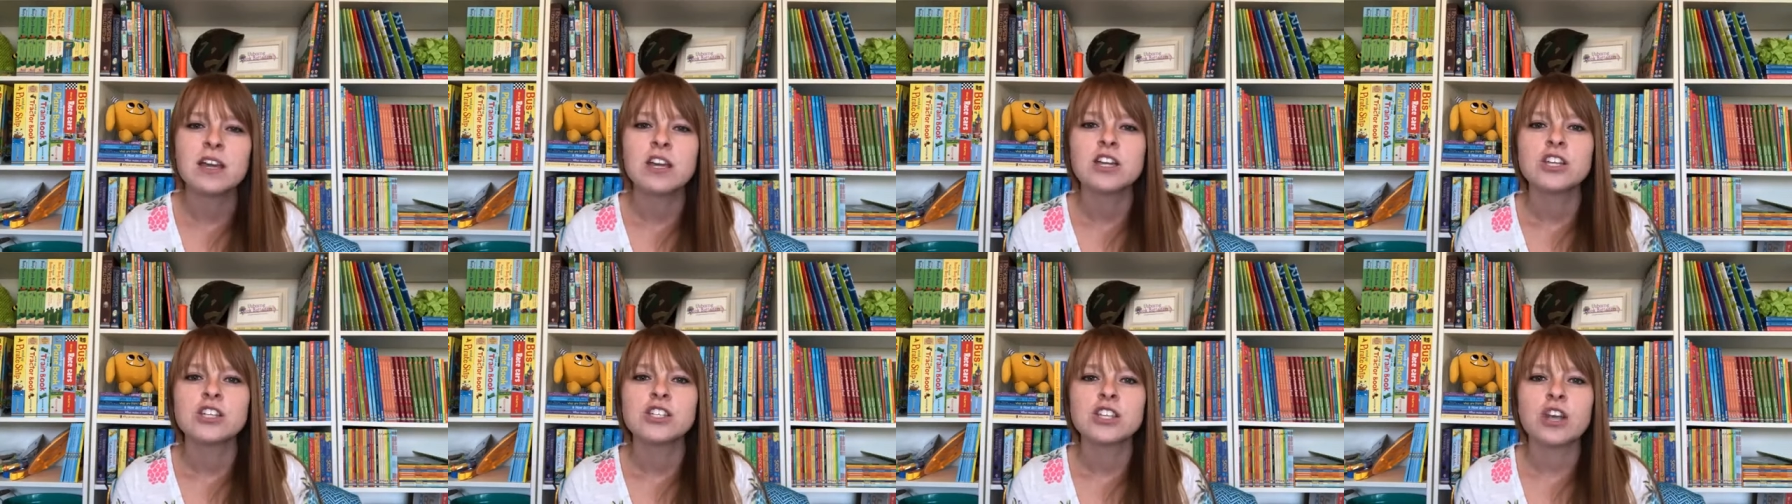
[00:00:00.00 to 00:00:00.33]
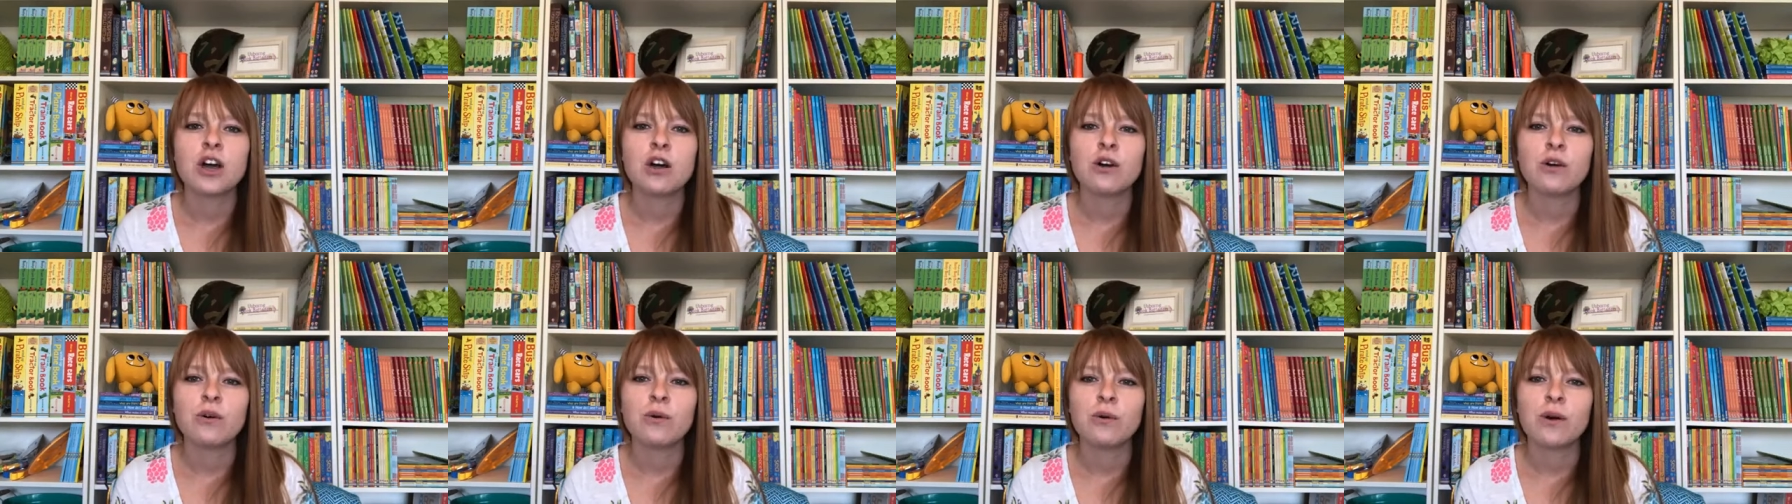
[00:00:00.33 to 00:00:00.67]

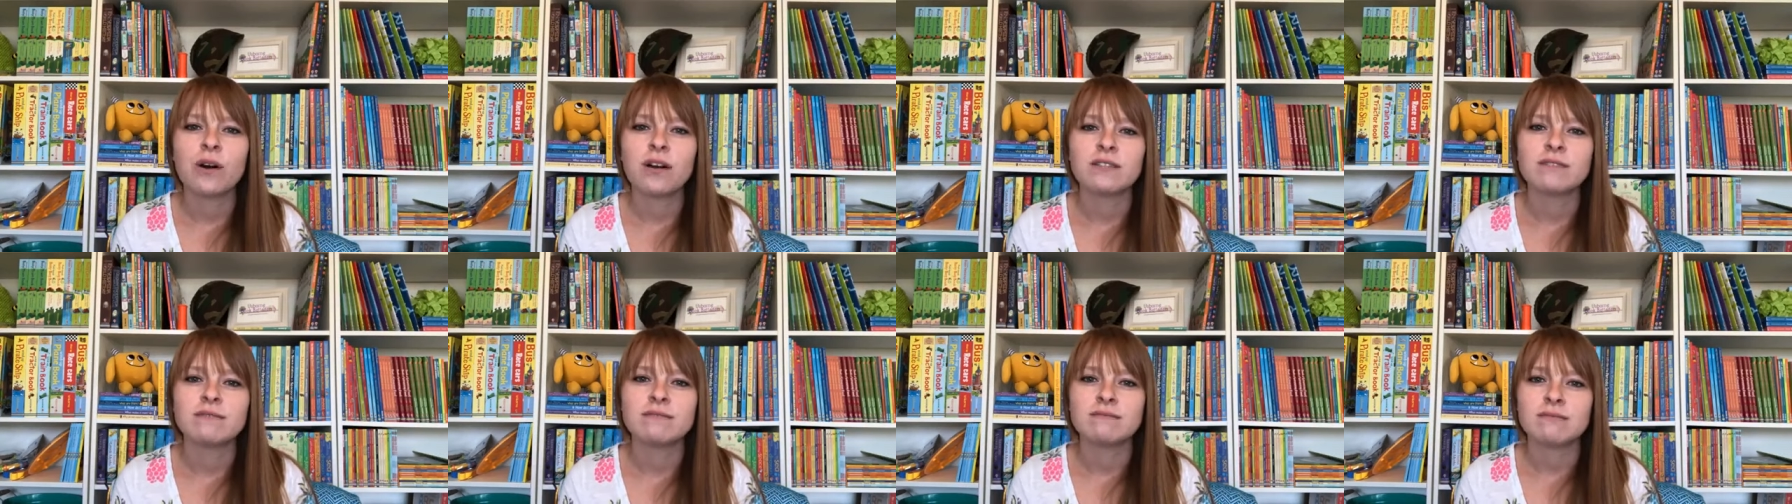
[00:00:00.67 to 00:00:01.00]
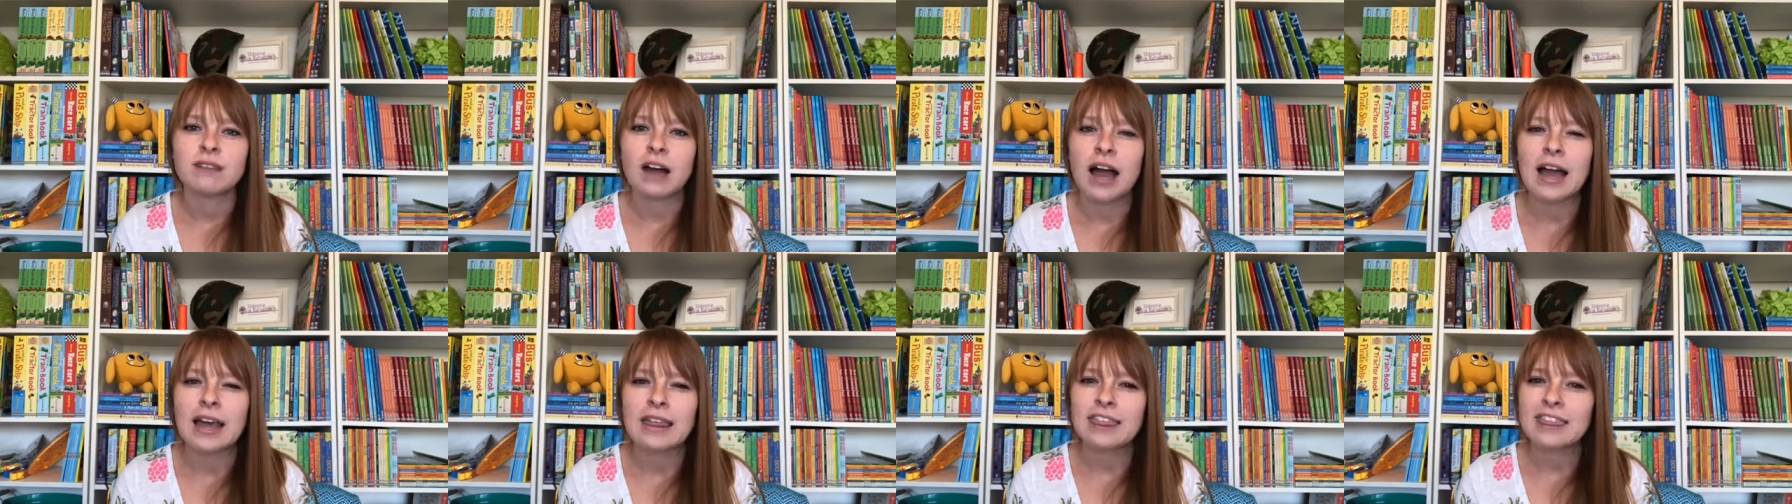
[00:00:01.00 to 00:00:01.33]
So
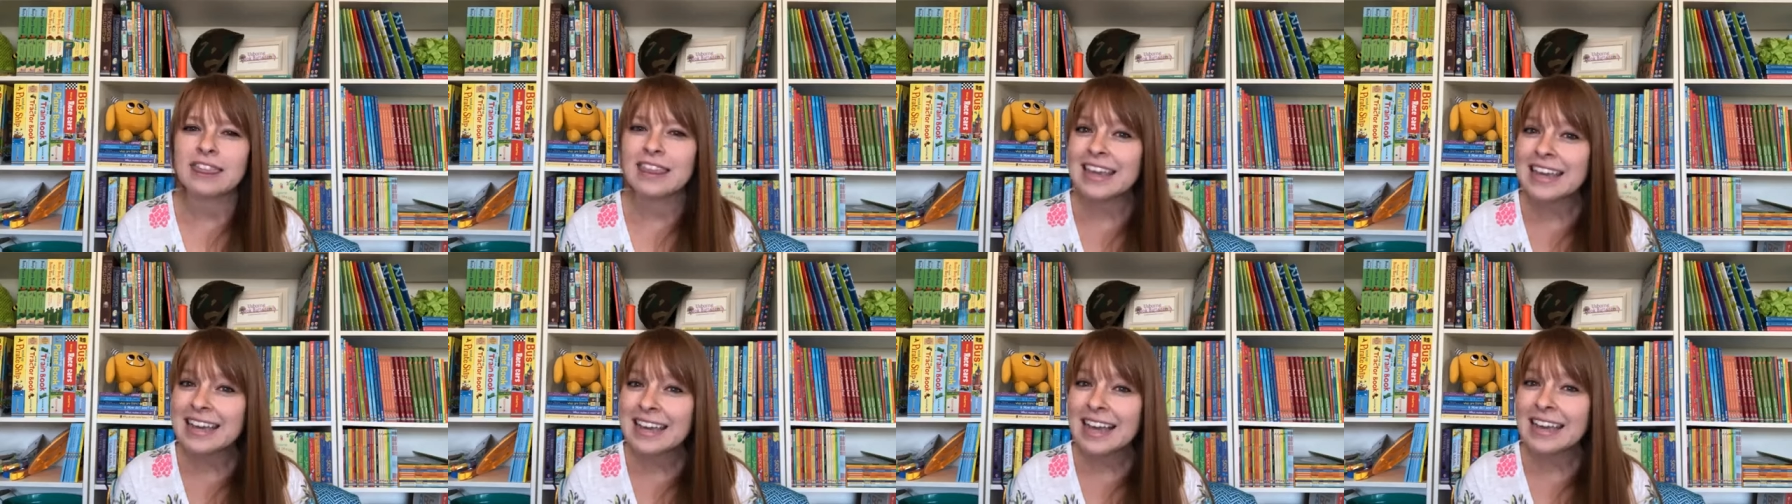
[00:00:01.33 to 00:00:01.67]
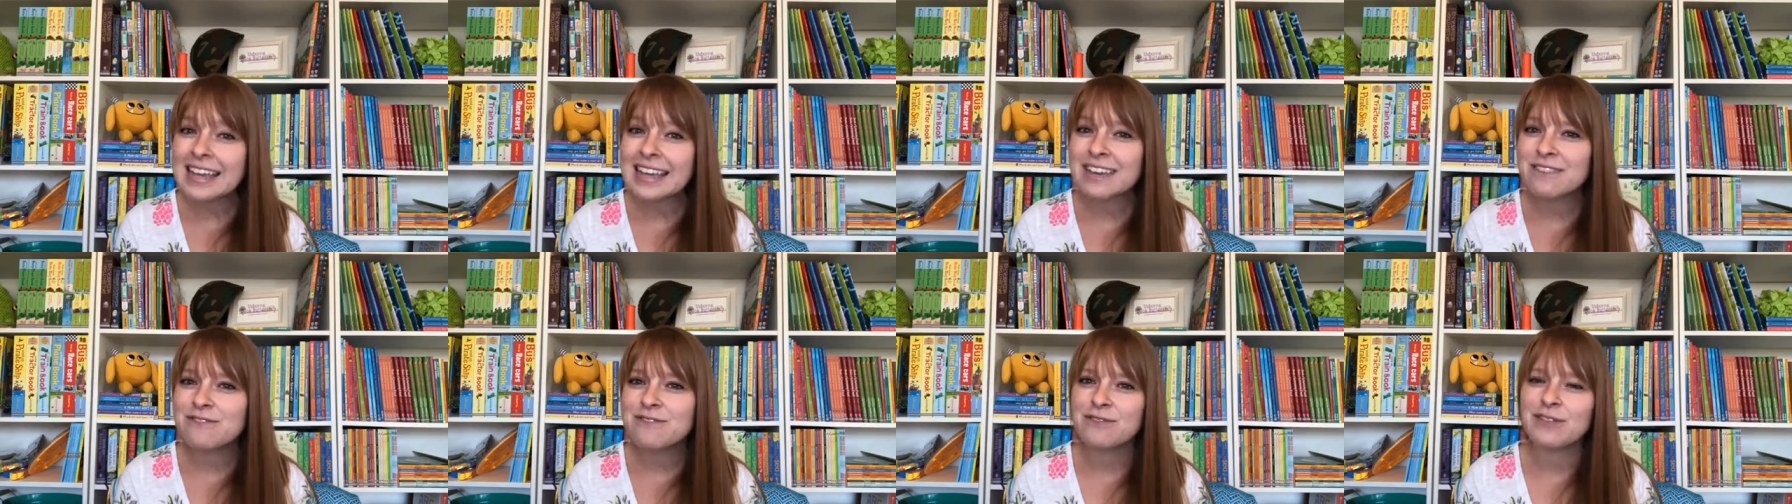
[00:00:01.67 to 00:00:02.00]
I think I
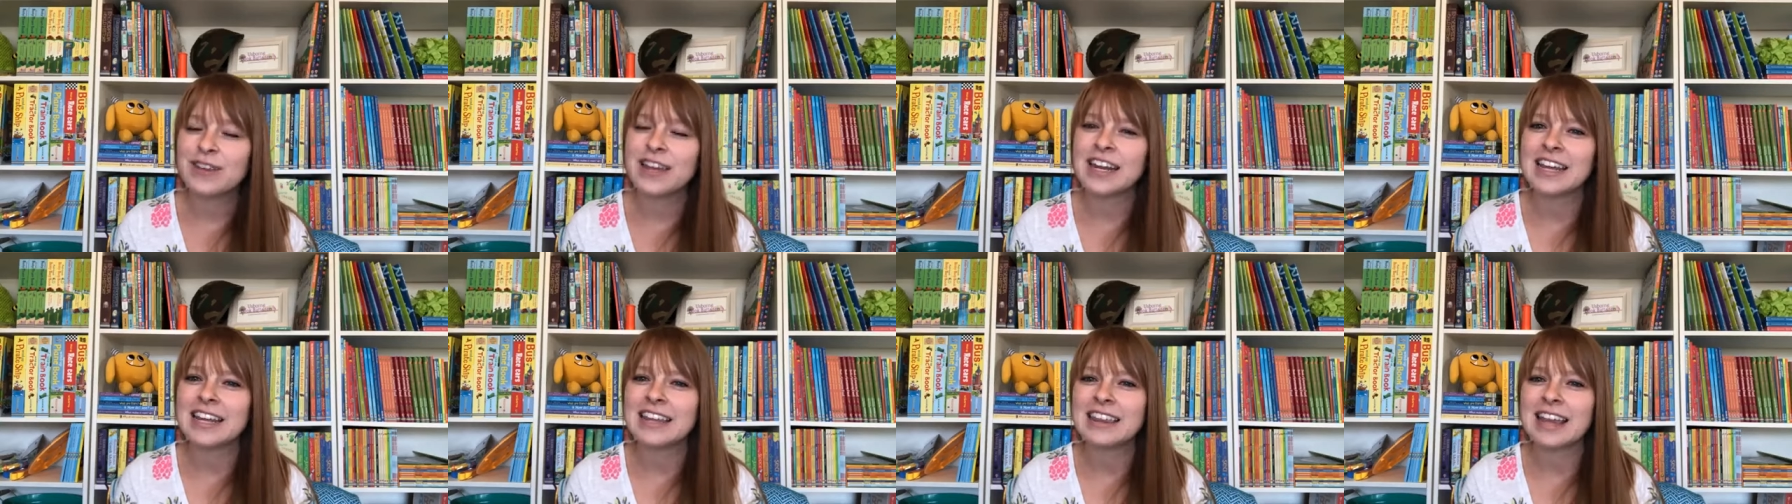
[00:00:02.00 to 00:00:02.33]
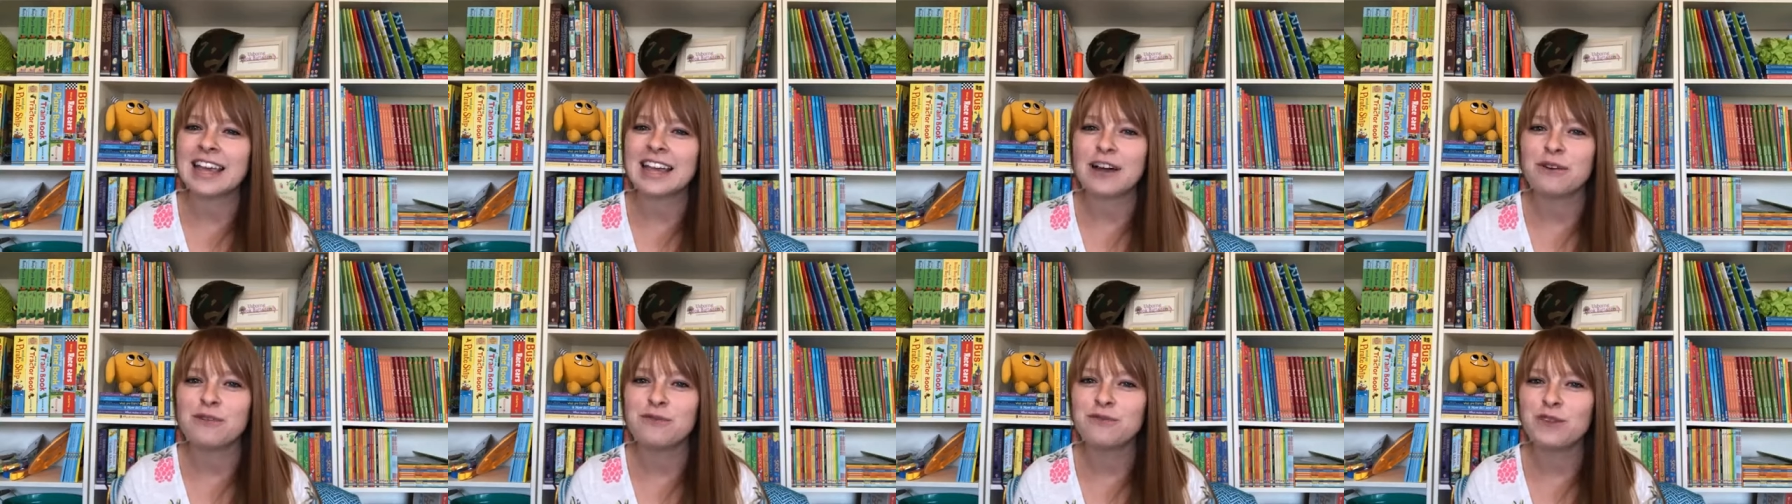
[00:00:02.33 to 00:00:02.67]
can fit in
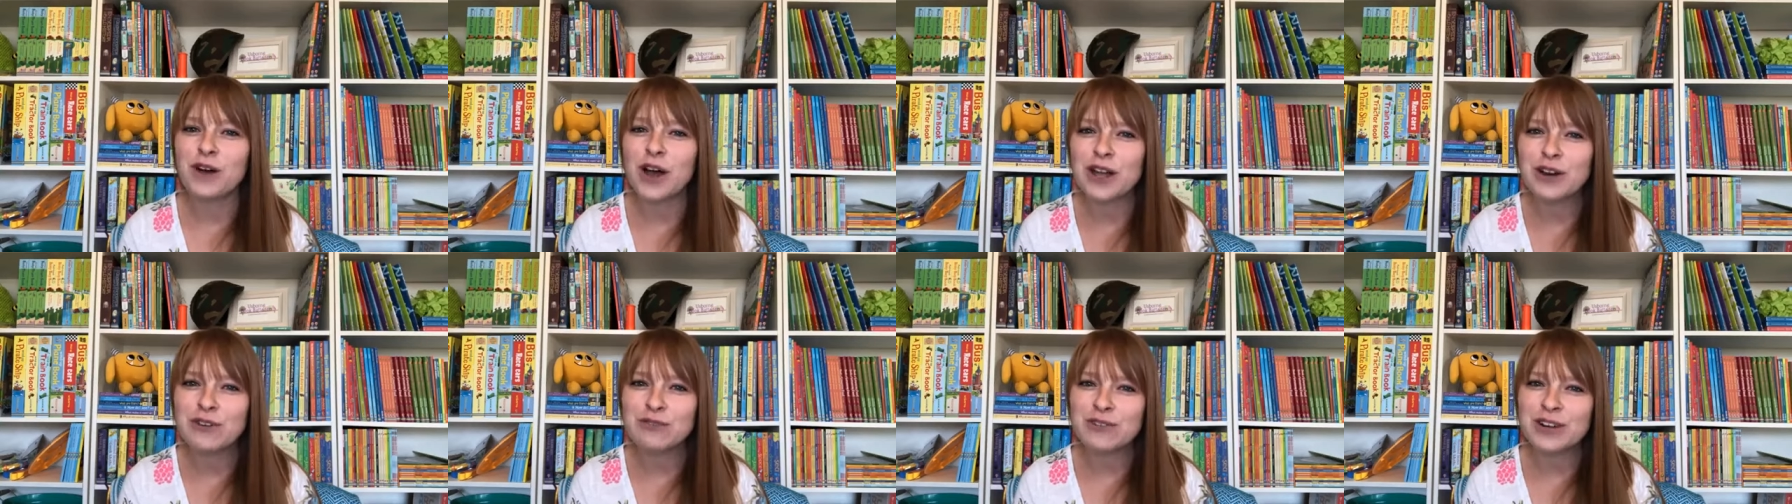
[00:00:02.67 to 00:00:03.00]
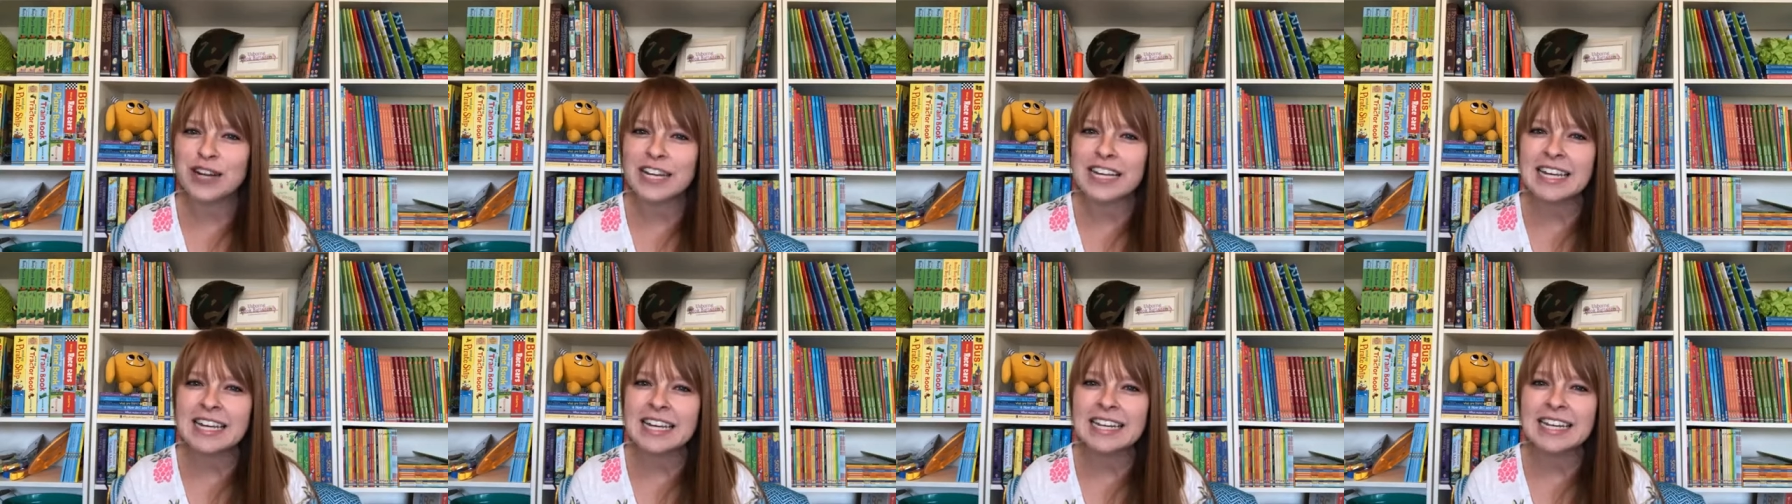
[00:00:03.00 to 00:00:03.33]
like a fun
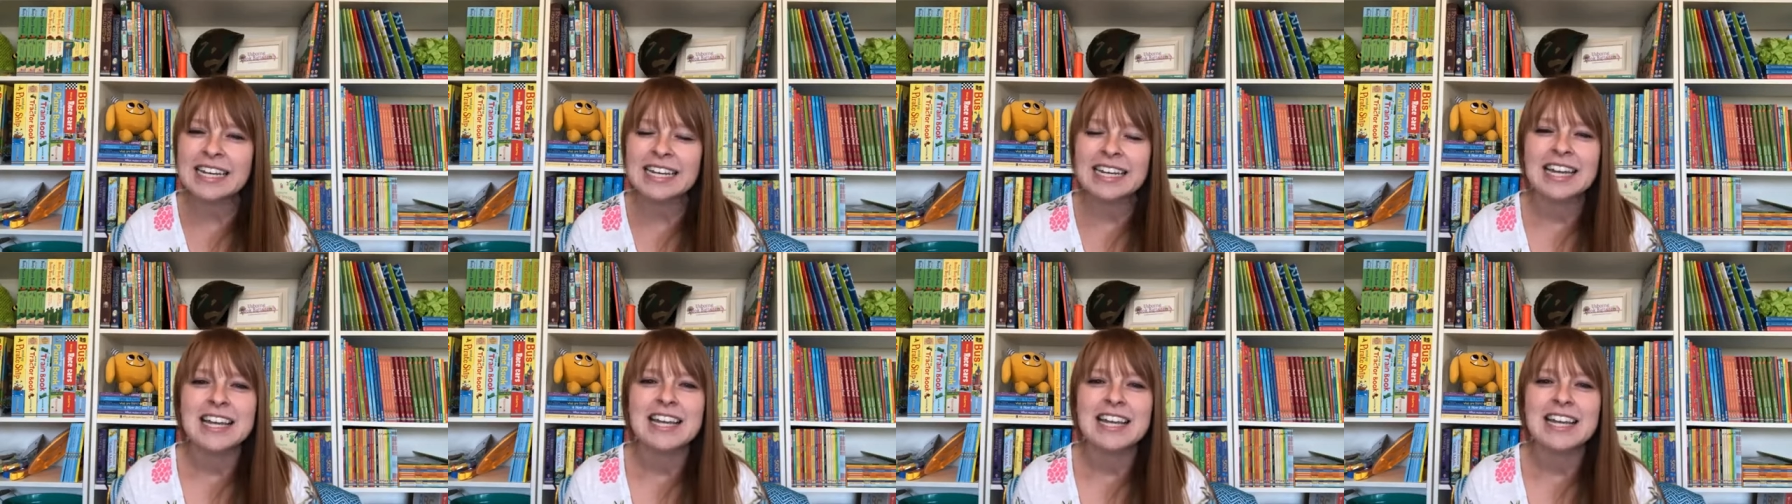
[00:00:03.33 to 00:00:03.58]
read.